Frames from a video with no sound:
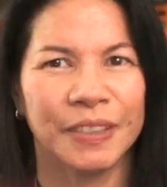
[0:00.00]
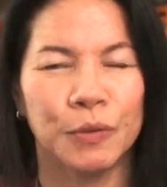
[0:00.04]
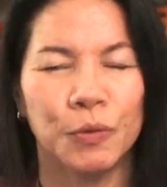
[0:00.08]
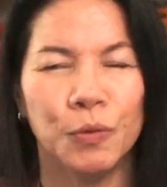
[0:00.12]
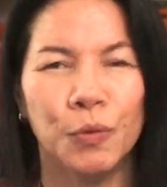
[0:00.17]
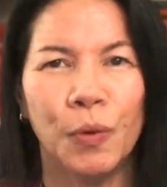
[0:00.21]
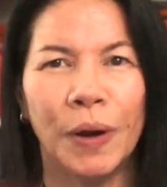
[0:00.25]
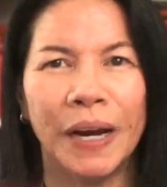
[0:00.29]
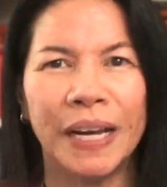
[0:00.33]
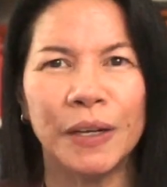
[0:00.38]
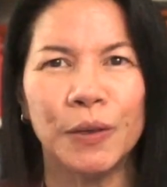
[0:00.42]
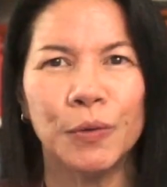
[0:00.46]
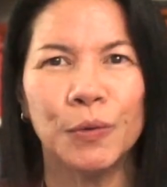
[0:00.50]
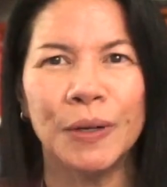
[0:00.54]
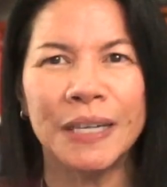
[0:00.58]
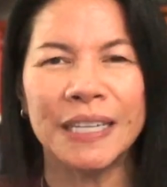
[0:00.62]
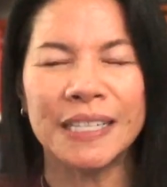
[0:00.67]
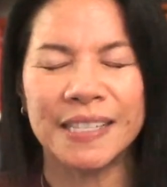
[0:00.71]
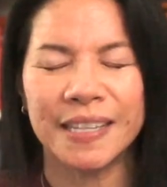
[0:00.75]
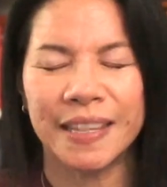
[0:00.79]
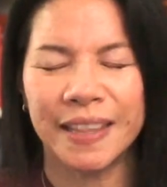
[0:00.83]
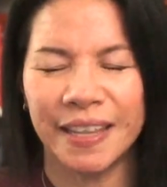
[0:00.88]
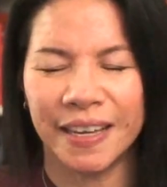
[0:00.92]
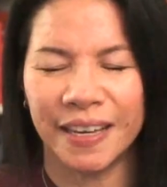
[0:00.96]

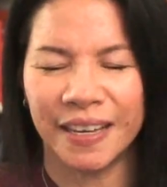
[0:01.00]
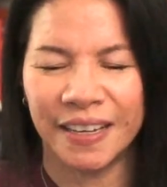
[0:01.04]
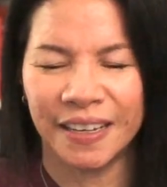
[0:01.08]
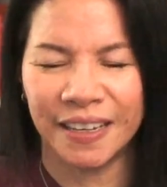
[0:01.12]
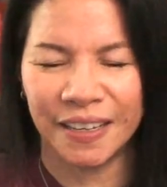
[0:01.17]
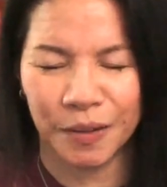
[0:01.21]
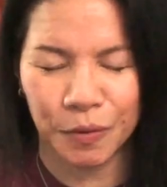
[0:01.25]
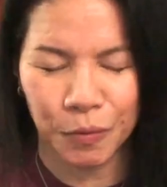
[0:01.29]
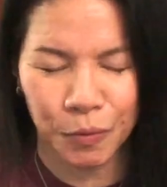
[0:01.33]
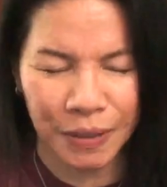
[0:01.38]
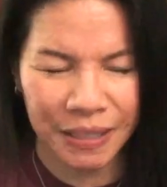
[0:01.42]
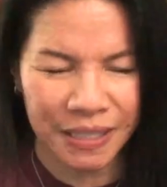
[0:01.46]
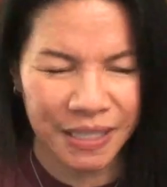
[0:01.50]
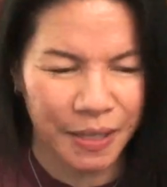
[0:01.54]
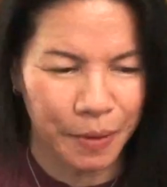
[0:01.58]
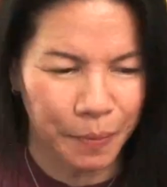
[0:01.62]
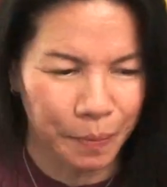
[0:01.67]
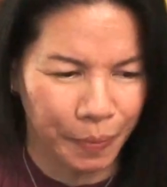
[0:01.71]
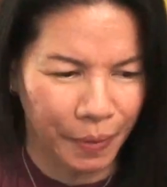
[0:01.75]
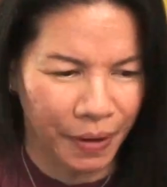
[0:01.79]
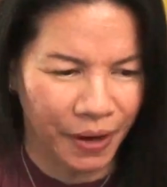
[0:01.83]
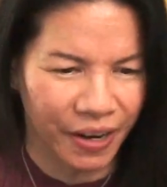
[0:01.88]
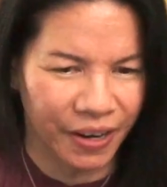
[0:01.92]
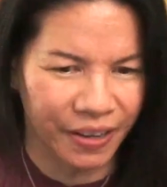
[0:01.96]
What's the
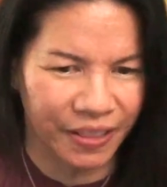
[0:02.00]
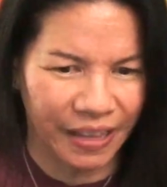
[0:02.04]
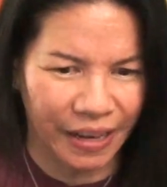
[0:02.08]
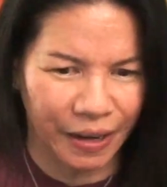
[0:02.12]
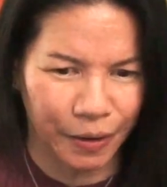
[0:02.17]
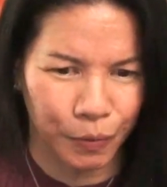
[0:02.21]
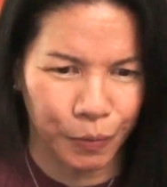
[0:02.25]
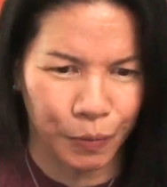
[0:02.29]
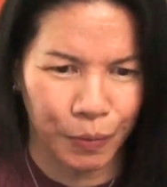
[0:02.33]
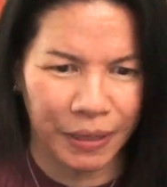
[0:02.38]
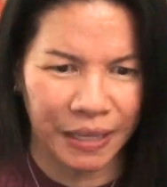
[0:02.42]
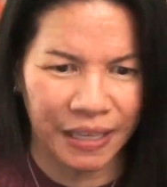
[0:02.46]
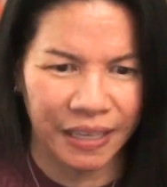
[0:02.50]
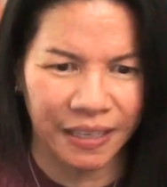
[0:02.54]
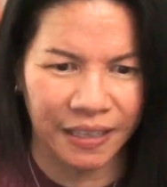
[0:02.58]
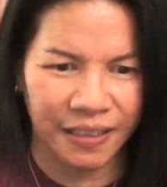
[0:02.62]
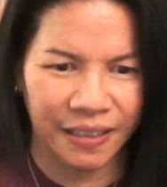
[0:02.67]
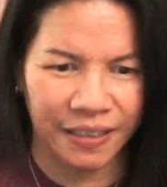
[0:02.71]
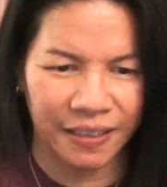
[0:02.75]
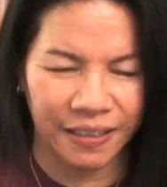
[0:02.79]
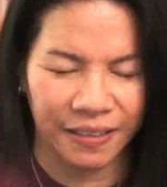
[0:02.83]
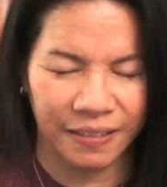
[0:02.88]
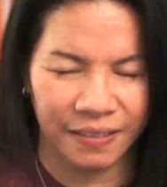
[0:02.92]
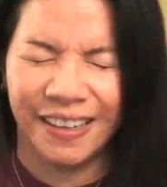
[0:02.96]
bar that
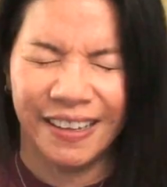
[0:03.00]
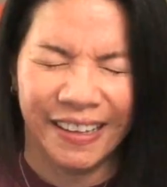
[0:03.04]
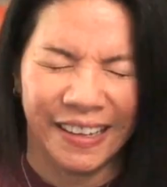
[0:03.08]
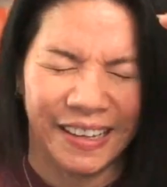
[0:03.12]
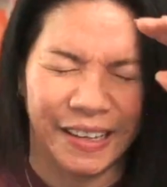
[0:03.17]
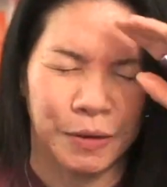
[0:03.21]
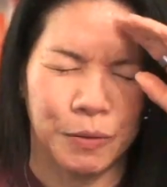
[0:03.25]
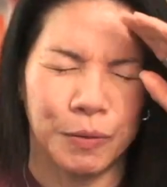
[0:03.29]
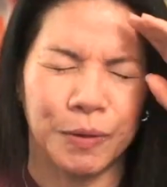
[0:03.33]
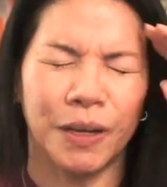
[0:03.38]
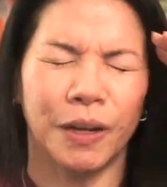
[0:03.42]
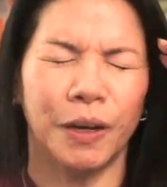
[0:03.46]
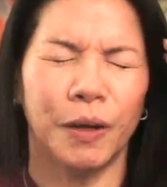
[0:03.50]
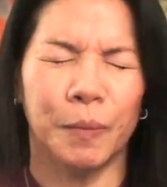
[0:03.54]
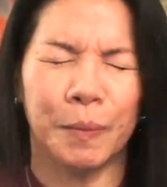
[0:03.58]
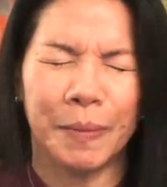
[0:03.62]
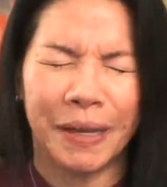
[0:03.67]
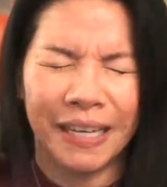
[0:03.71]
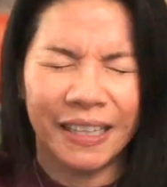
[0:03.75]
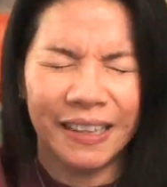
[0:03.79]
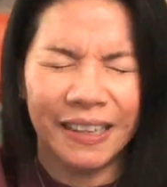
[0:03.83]
we all made